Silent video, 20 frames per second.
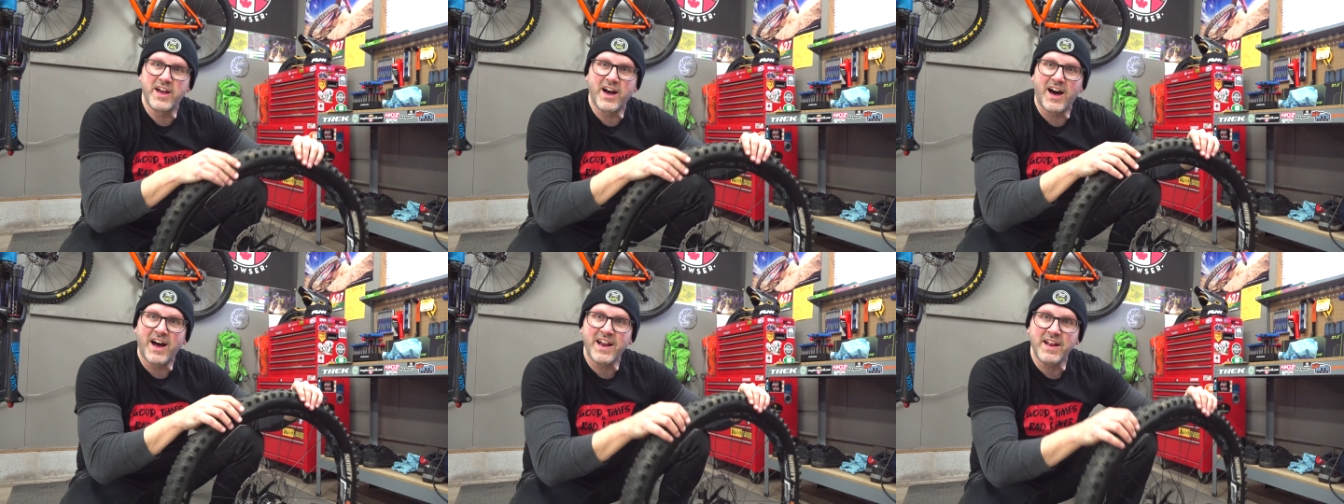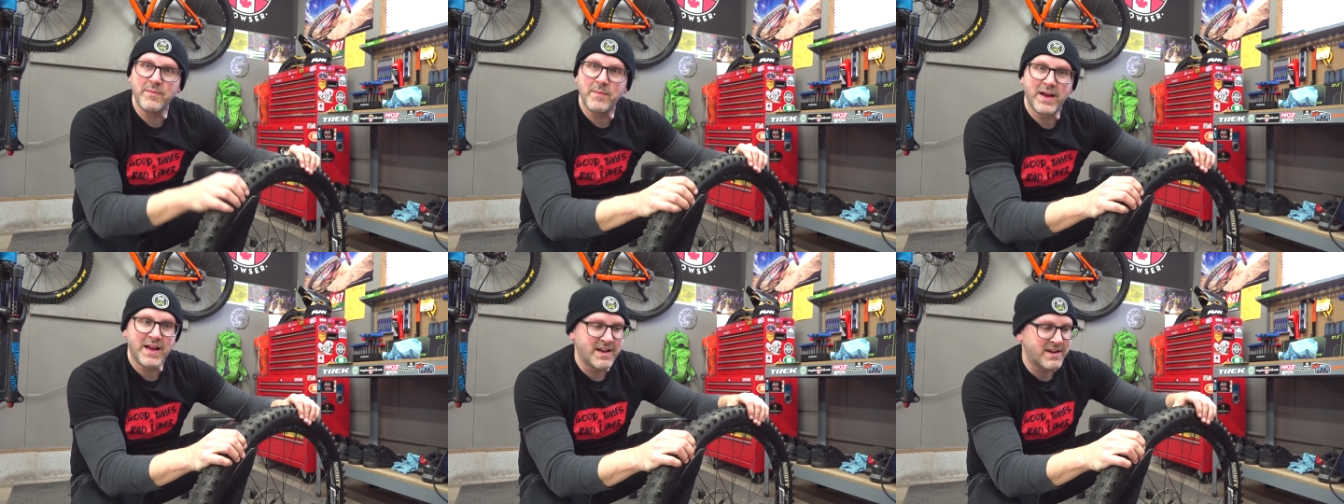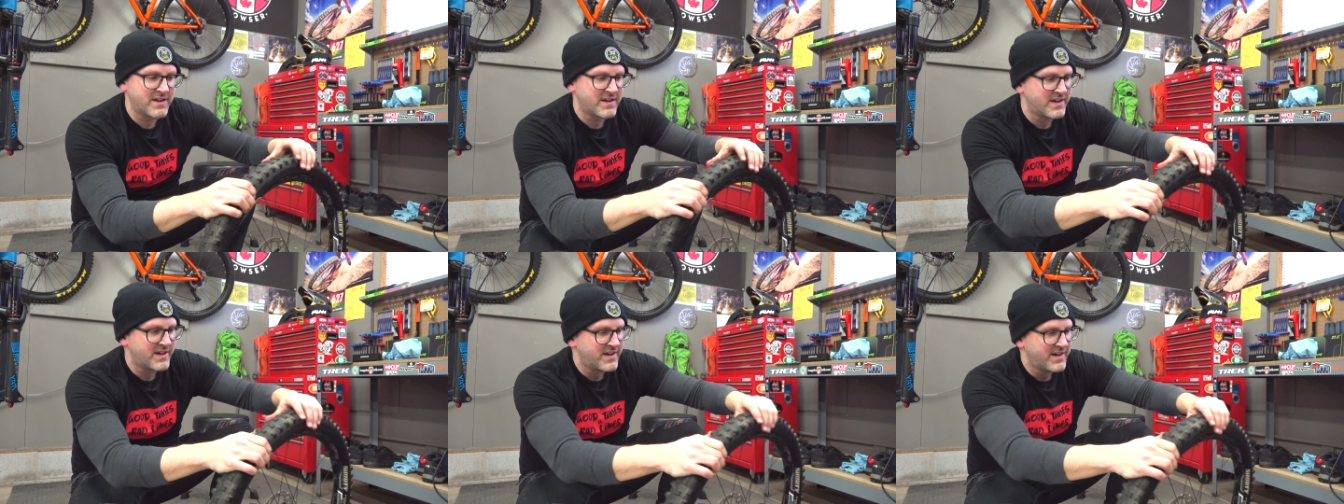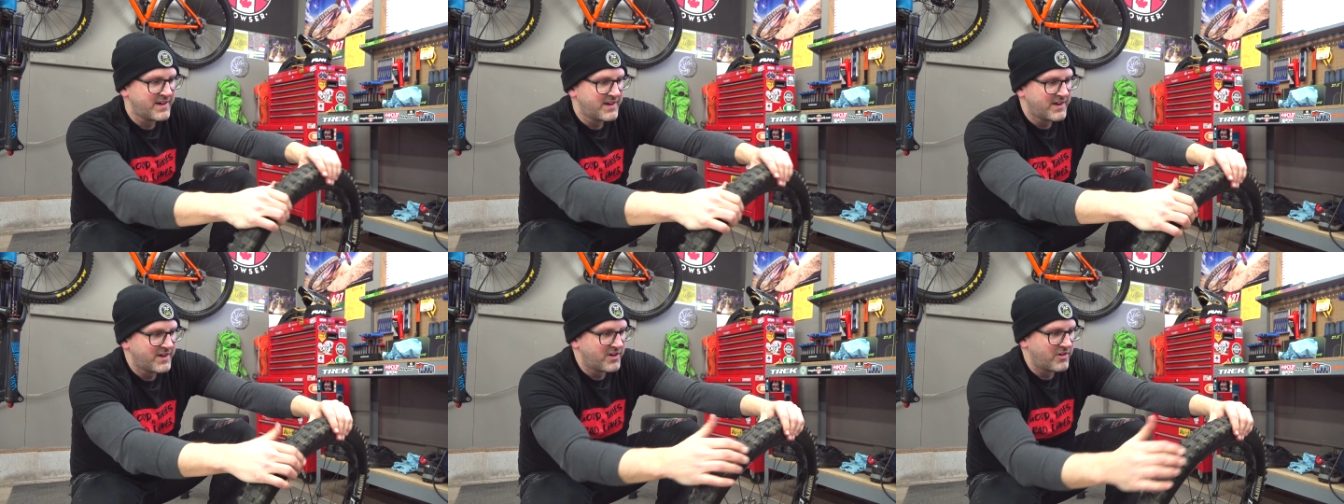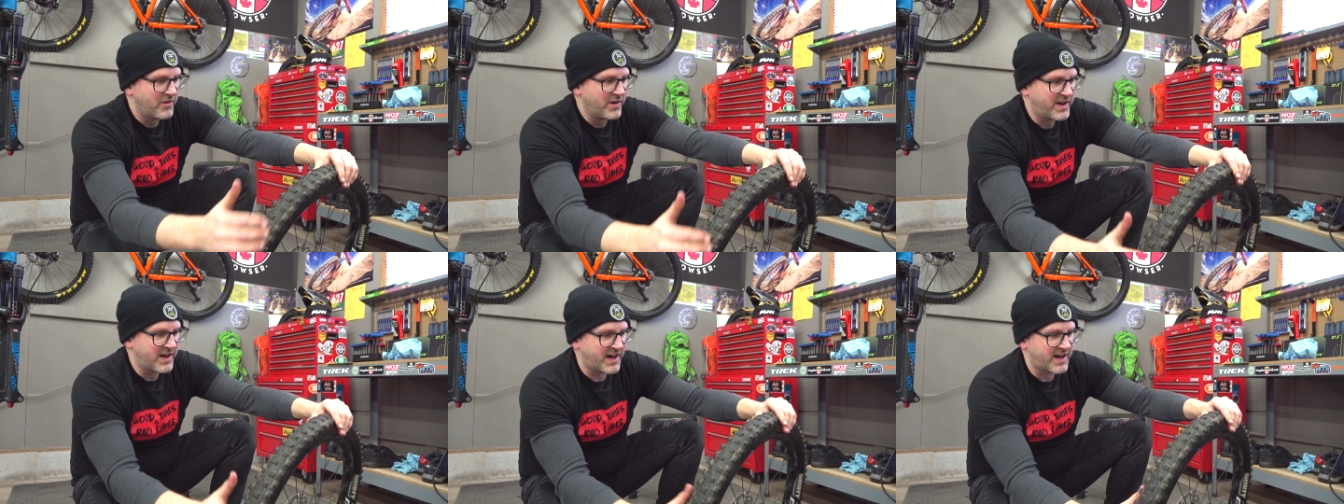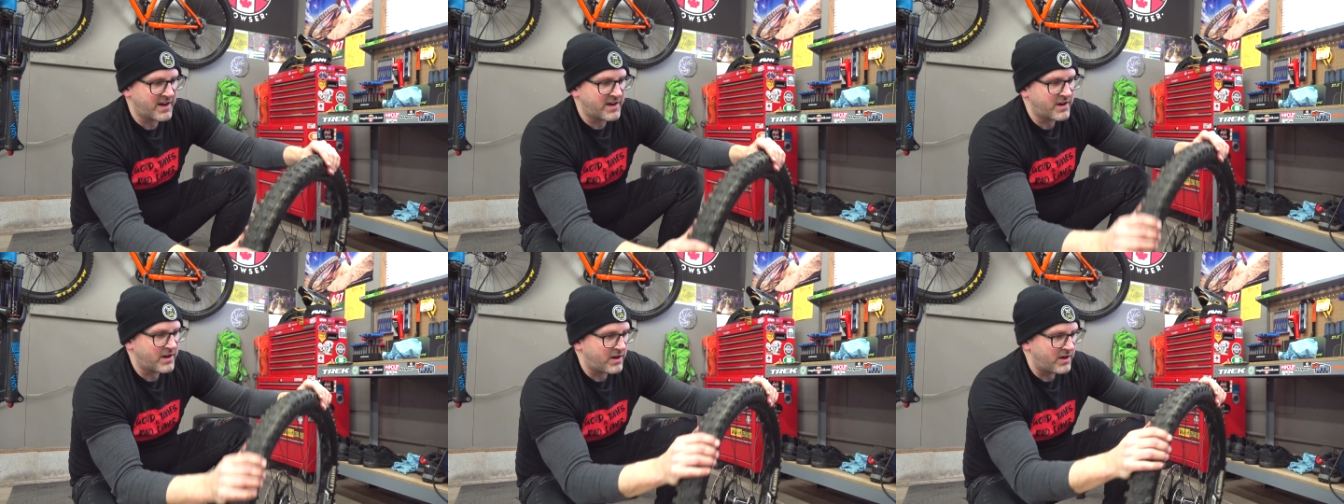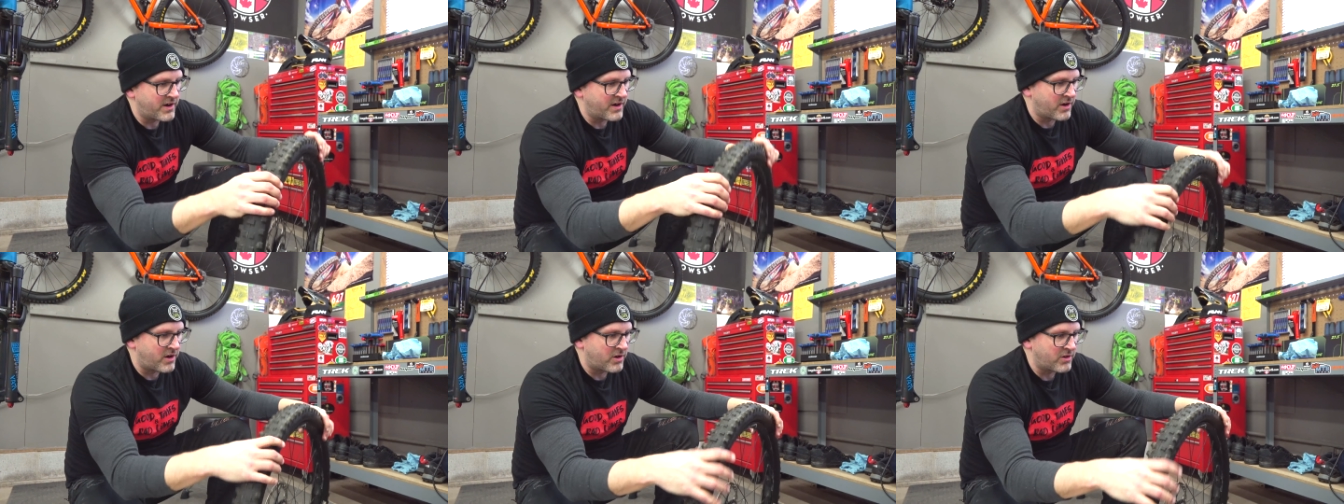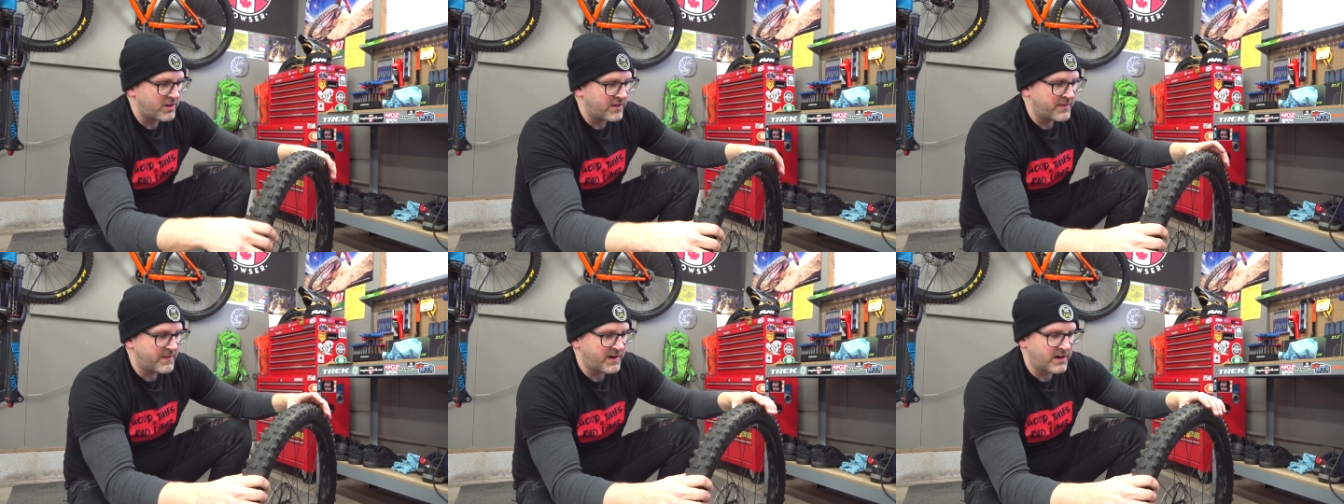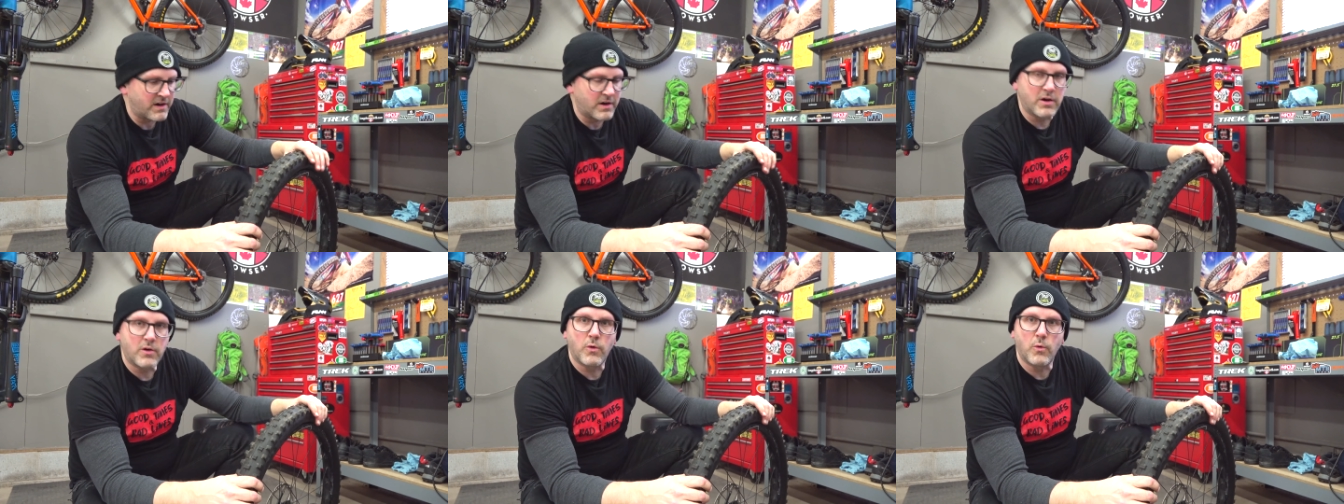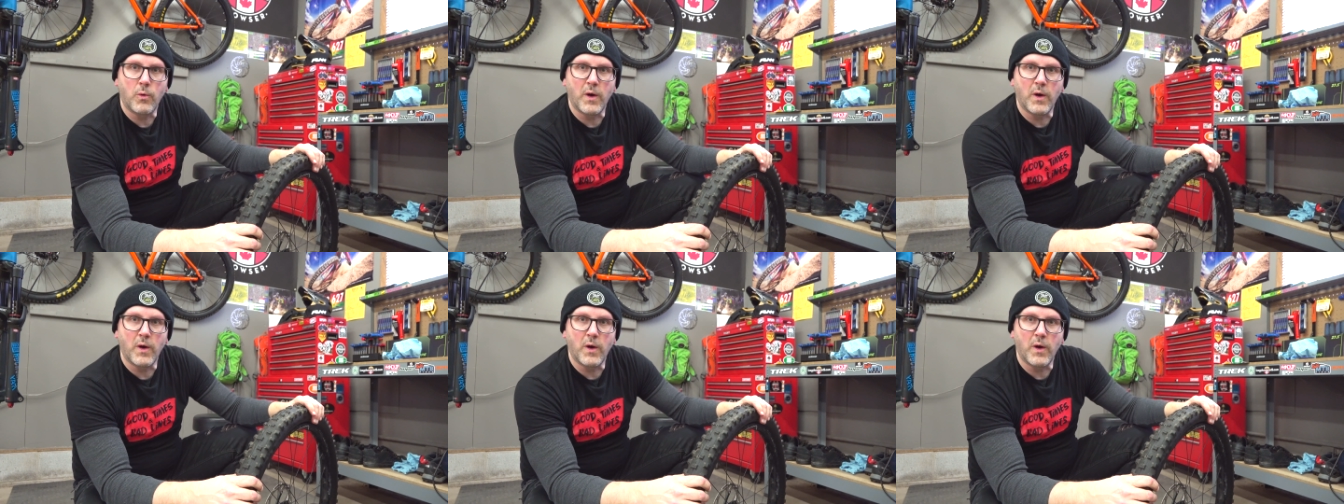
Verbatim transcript: got it, man. We got it all in there.